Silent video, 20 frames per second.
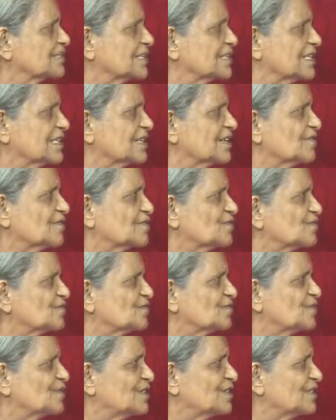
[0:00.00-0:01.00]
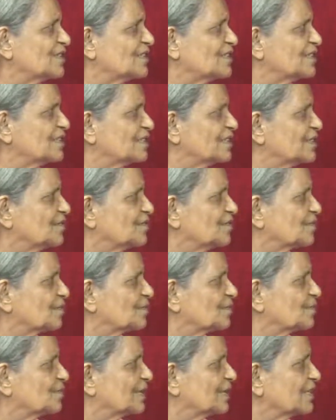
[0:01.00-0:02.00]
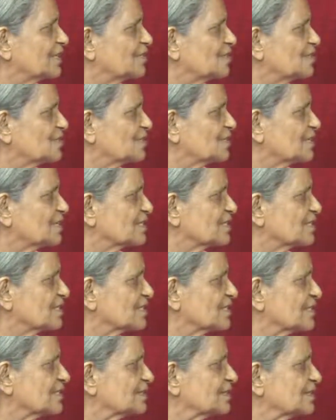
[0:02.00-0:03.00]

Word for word: And I was free really from that nuisance.